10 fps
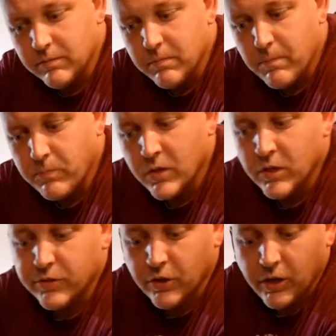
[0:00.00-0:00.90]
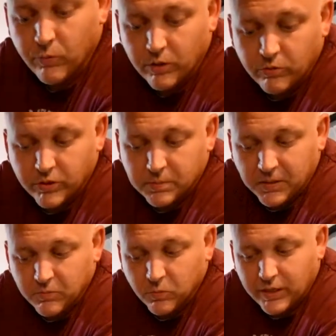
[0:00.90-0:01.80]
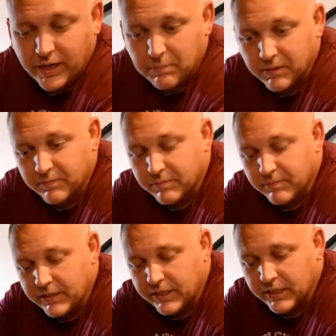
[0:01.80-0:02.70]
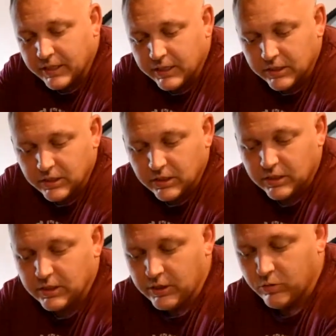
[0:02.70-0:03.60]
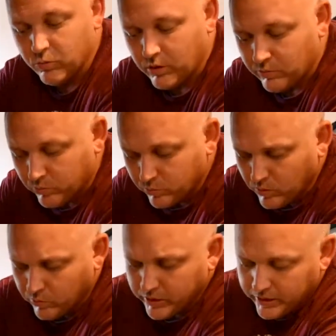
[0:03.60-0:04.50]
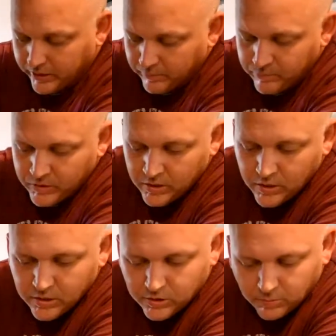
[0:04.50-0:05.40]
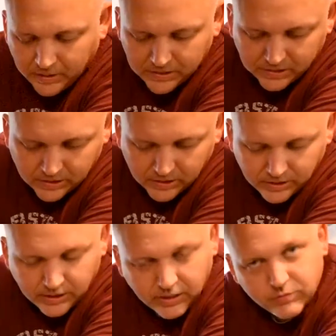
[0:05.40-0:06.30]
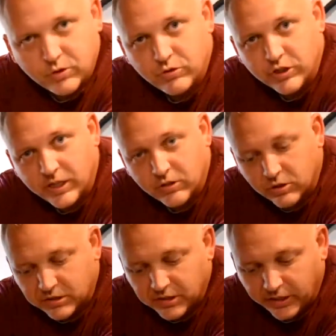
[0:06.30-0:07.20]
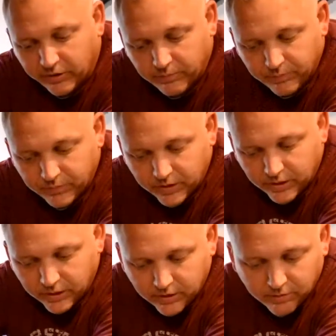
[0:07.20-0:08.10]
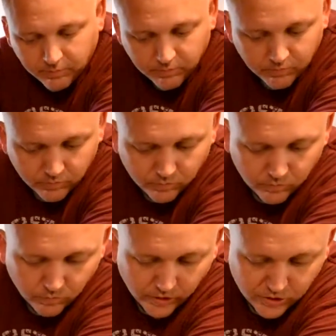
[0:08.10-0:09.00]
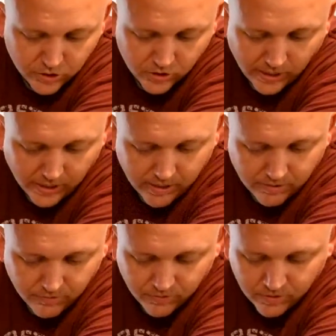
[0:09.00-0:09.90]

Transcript: Okay. So I want to explain what happened and you know what we did. So basically you have two J hooks here, which have